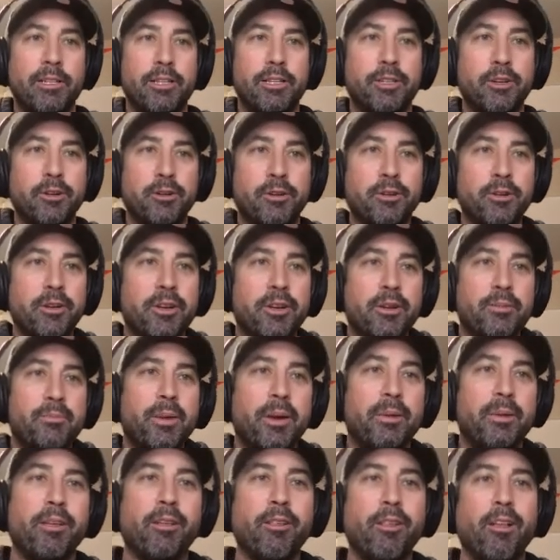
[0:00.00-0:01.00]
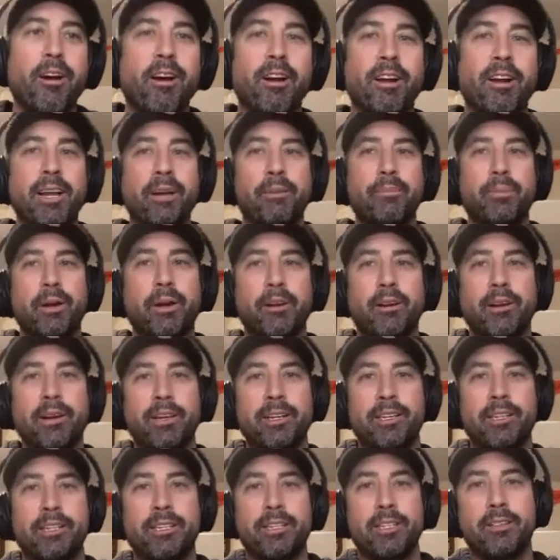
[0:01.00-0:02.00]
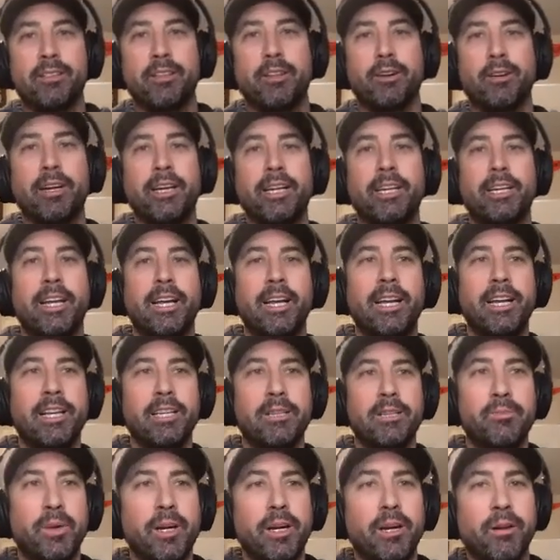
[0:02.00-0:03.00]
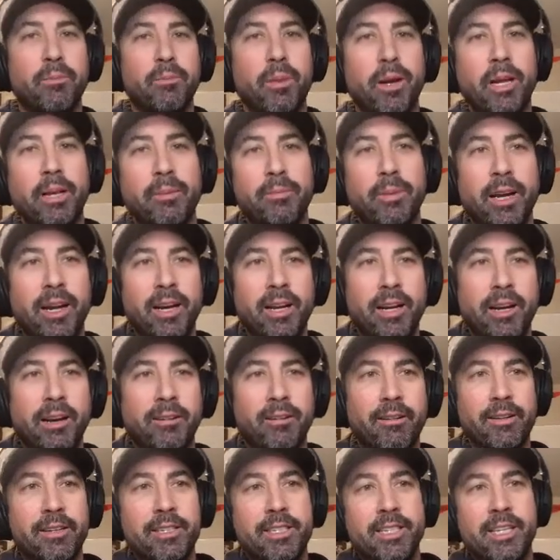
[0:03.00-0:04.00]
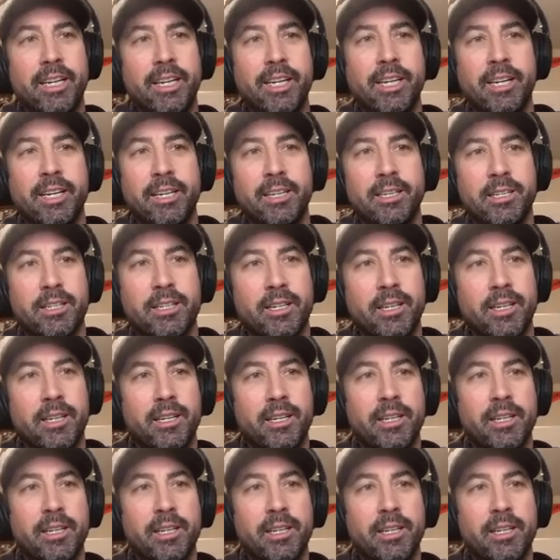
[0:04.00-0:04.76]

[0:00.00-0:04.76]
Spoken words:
So maybe the locking period is 30 days, but your money back guarantee is